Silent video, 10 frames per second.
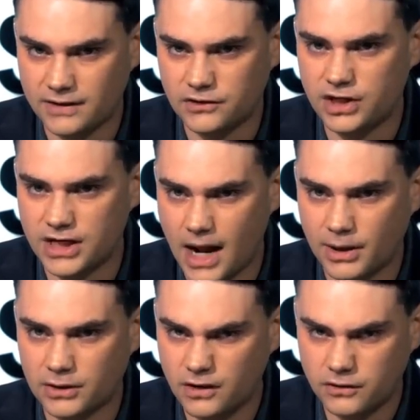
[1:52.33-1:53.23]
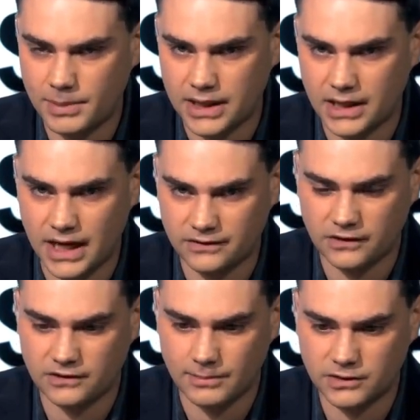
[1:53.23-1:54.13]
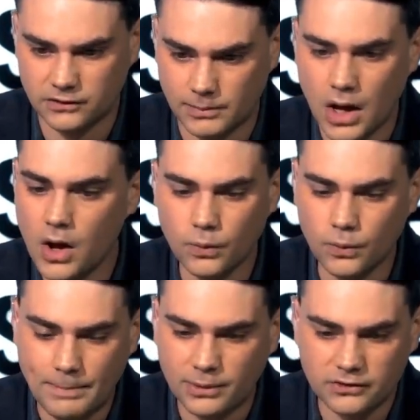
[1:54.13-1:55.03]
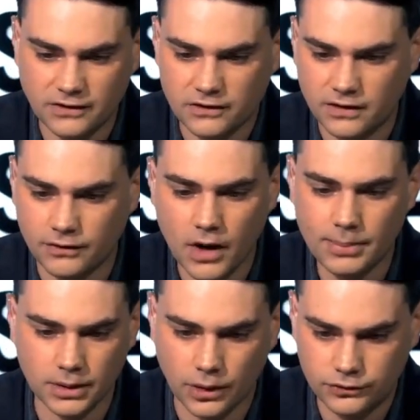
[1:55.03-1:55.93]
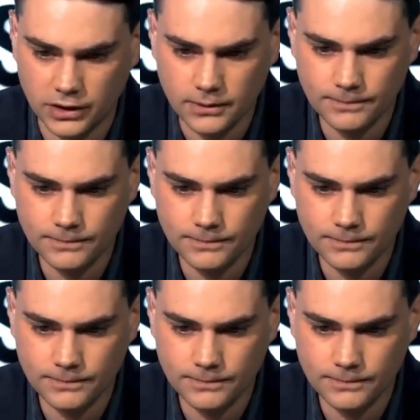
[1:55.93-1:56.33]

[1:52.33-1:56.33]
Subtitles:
and that she did not participate in anti-Semitism, Representative Pelosi.